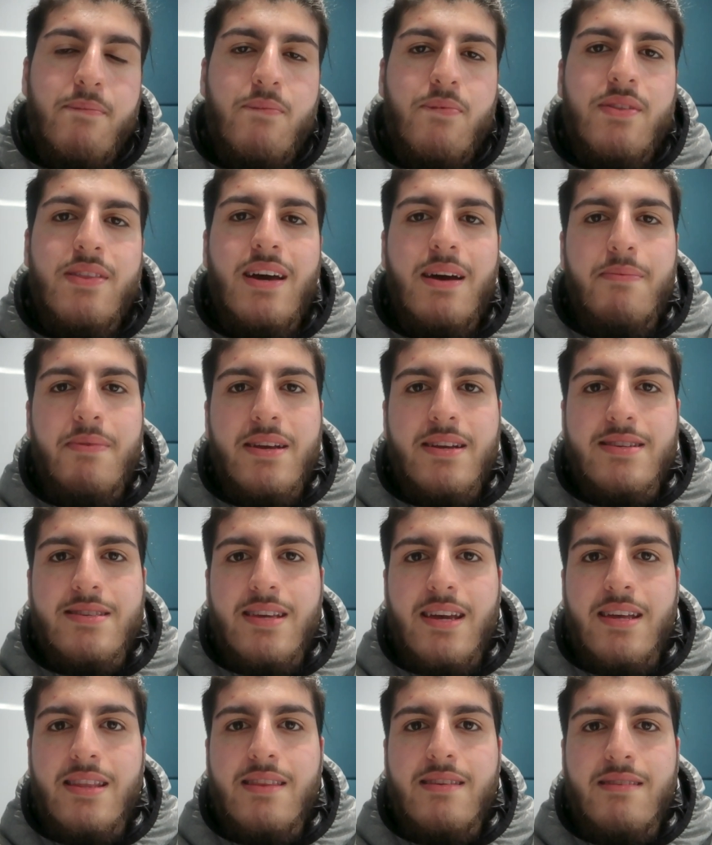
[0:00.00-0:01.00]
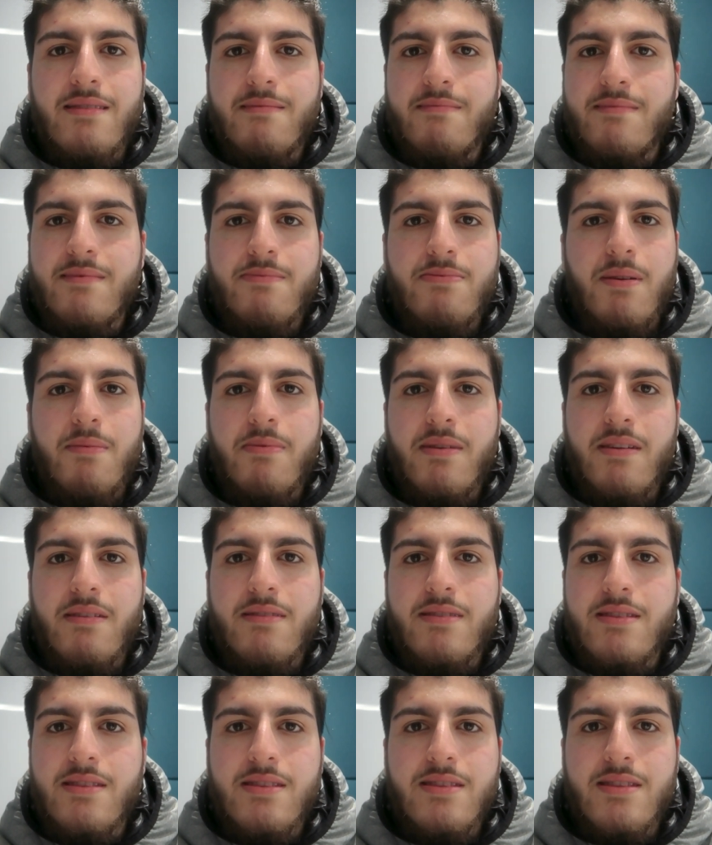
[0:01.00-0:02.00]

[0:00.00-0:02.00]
With that being said, probably